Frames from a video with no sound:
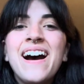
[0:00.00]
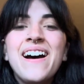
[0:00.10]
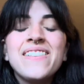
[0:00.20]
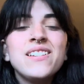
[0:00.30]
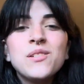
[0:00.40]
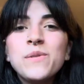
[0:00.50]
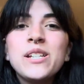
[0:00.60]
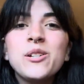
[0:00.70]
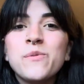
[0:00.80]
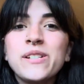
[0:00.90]
These are really
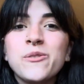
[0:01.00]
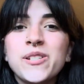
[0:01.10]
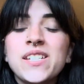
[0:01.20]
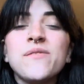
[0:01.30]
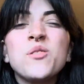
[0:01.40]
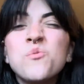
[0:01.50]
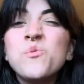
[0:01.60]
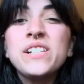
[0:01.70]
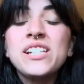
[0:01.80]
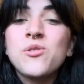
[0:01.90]
good resources if you're
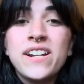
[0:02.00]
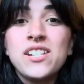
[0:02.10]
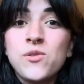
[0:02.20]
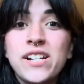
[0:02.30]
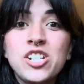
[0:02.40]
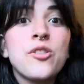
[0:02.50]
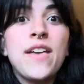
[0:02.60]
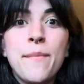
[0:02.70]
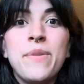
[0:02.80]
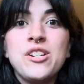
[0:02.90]
really trying to stretch
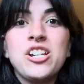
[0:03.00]
that budget.